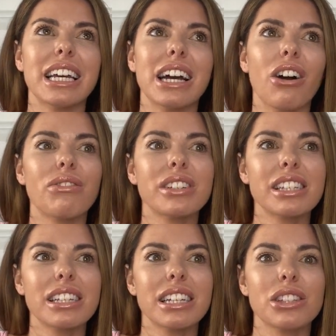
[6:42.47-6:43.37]

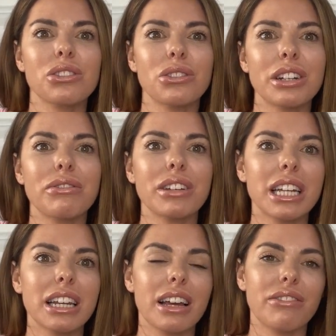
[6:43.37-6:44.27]
obviously it's going to
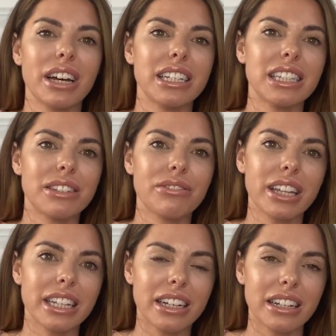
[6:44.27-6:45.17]
feel very
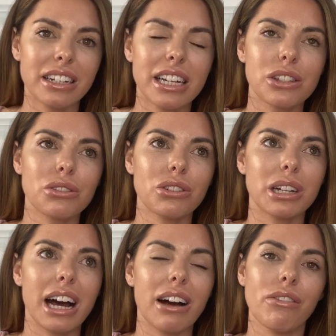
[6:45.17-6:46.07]
deflating, it's going to
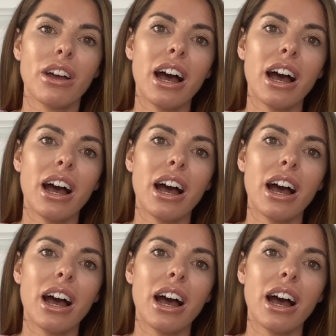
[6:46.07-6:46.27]
have